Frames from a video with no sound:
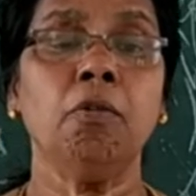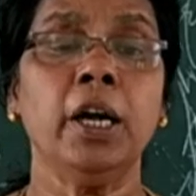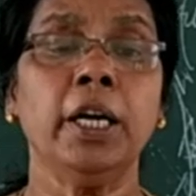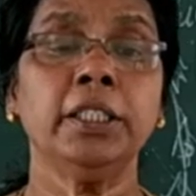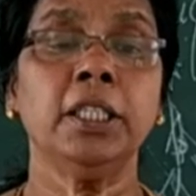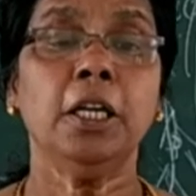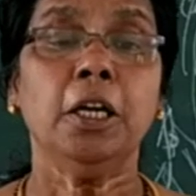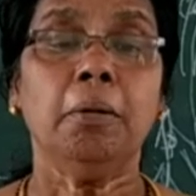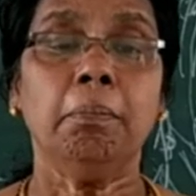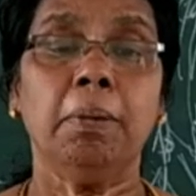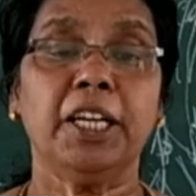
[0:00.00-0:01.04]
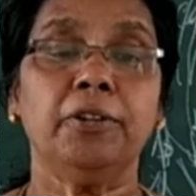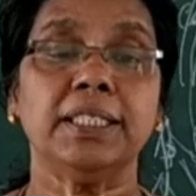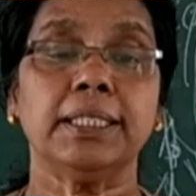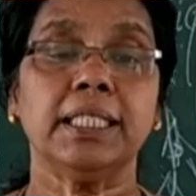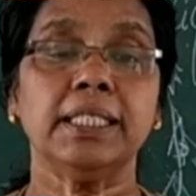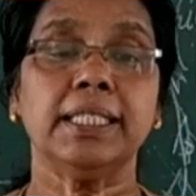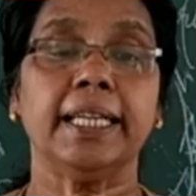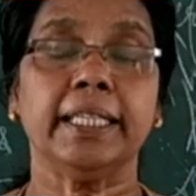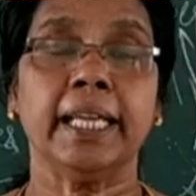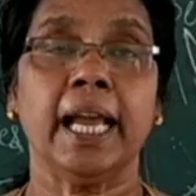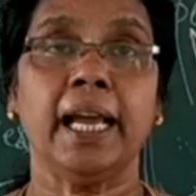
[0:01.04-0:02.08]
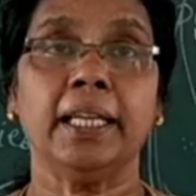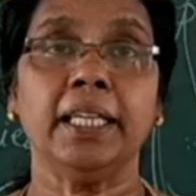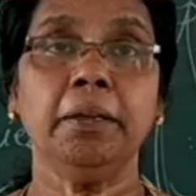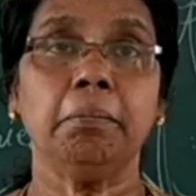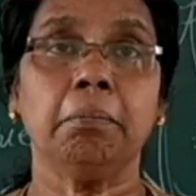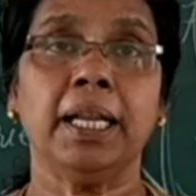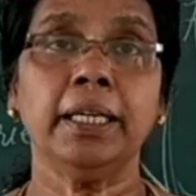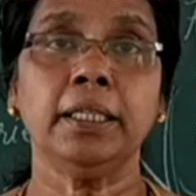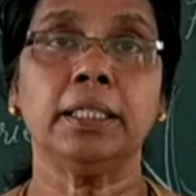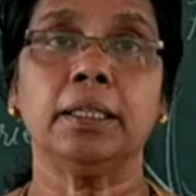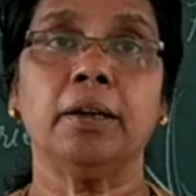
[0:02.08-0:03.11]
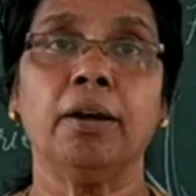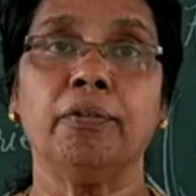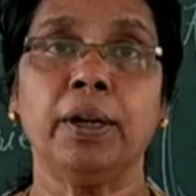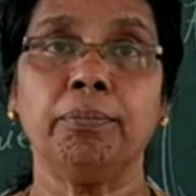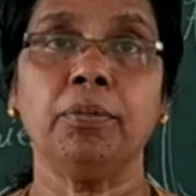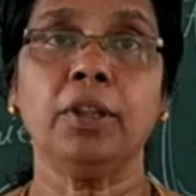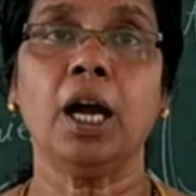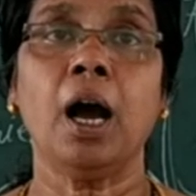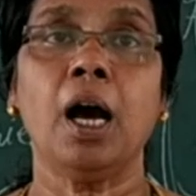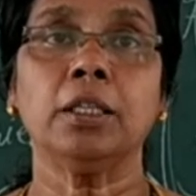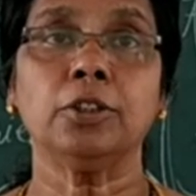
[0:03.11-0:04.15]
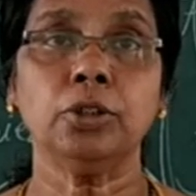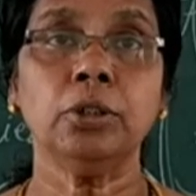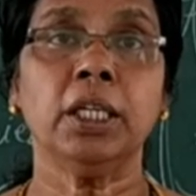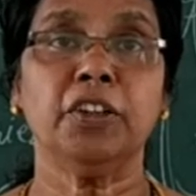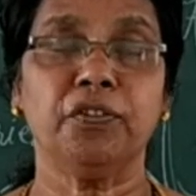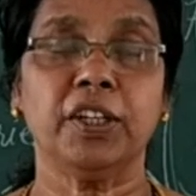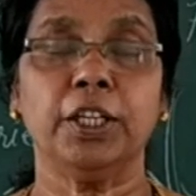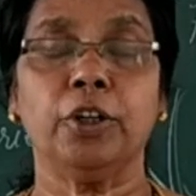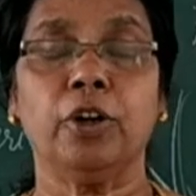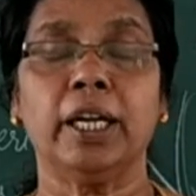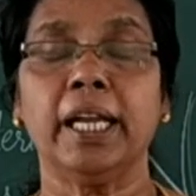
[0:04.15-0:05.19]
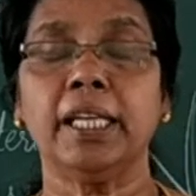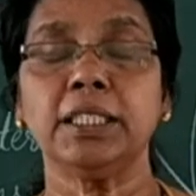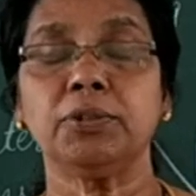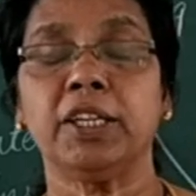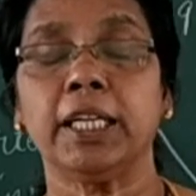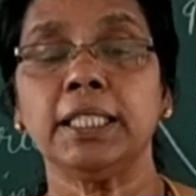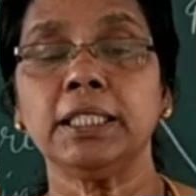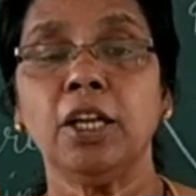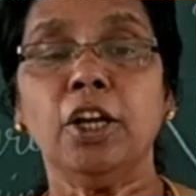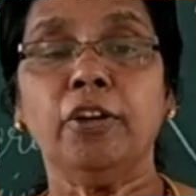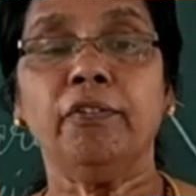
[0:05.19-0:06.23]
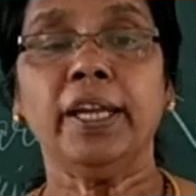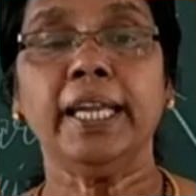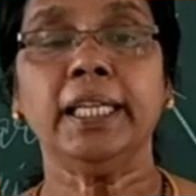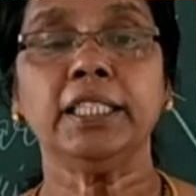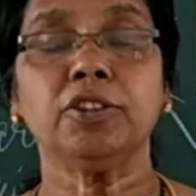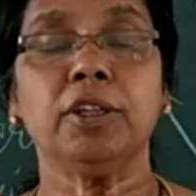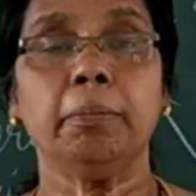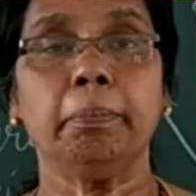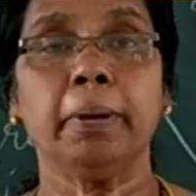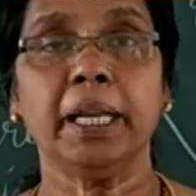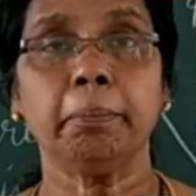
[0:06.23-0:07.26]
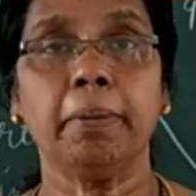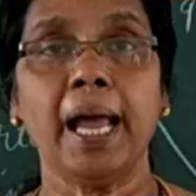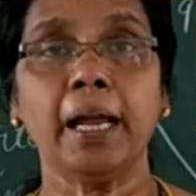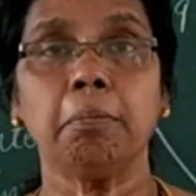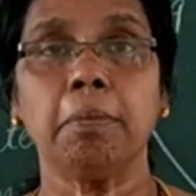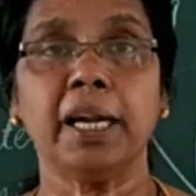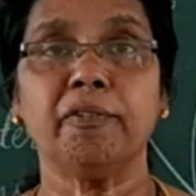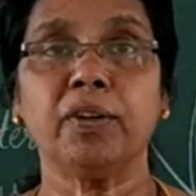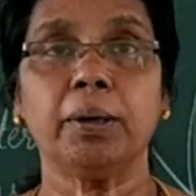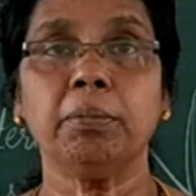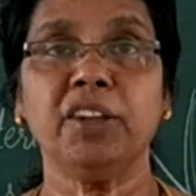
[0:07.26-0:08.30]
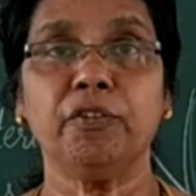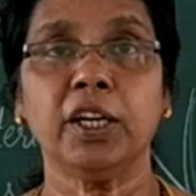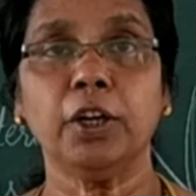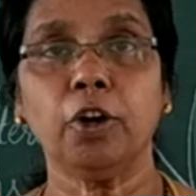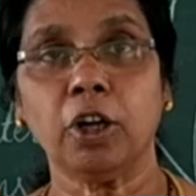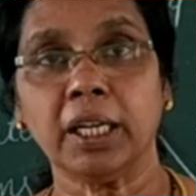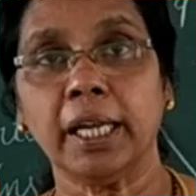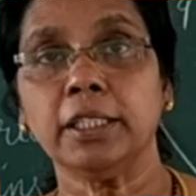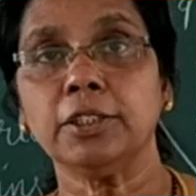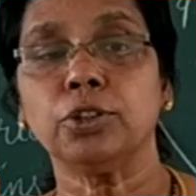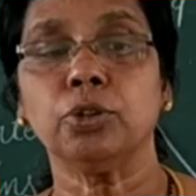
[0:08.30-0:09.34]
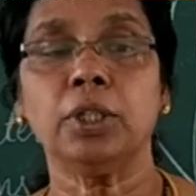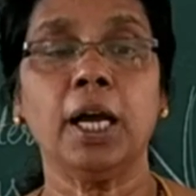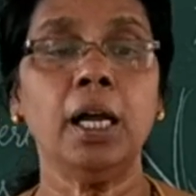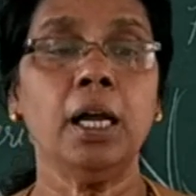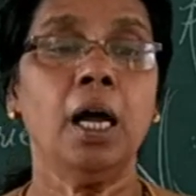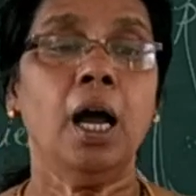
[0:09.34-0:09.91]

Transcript: what blood vessels that carry blood from the heart to different organs, whereas veins will bring back blood from different organs to the